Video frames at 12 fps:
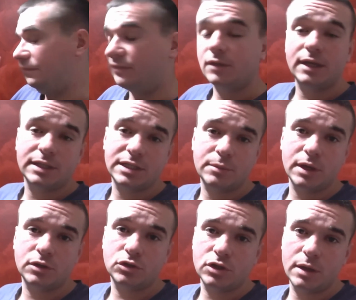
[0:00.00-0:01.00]
This is a
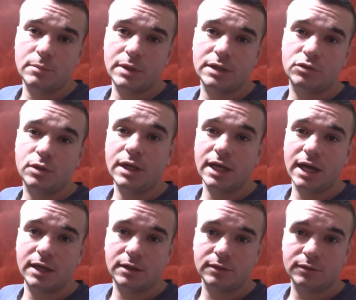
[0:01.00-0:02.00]
mouse trap made from a
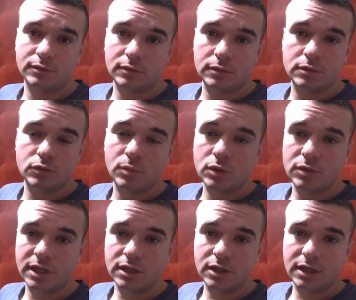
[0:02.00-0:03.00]
can. From a
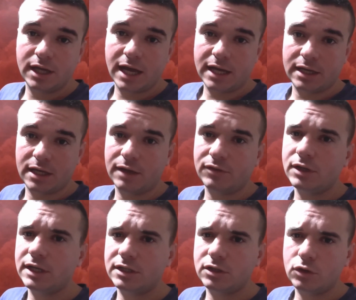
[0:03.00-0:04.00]
regular can, half a
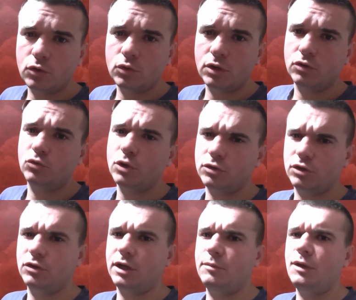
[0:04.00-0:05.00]
liter or a
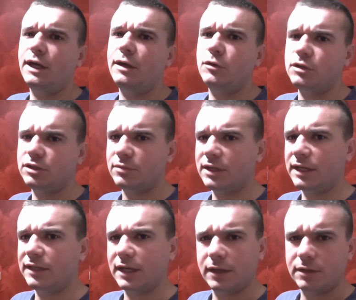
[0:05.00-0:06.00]
200-gram can or something
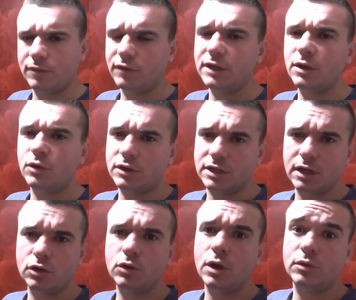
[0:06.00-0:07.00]
like that. Now I'll
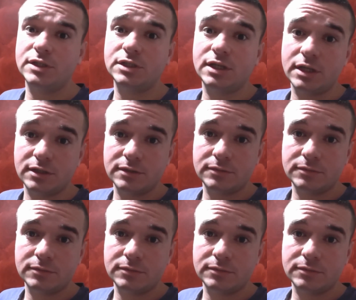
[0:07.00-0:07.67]
tell you how it's done.